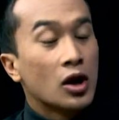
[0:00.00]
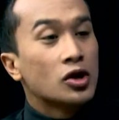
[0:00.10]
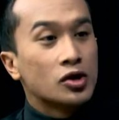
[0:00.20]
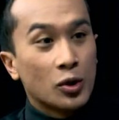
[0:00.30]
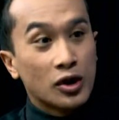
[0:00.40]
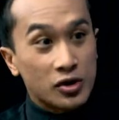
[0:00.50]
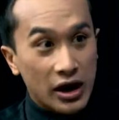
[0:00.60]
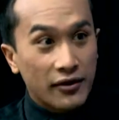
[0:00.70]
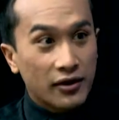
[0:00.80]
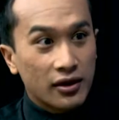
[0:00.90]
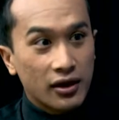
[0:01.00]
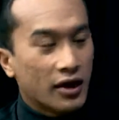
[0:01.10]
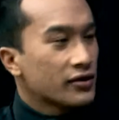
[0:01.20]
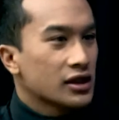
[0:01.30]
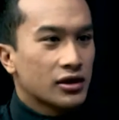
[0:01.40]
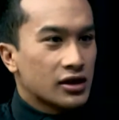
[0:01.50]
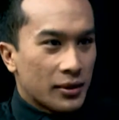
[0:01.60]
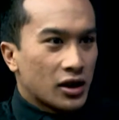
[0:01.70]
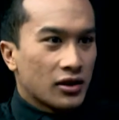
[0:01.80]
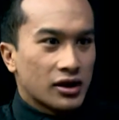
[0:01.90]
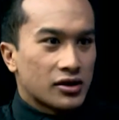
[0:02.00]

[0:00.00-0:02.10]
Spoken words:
So you want to travel? Obviously, you like to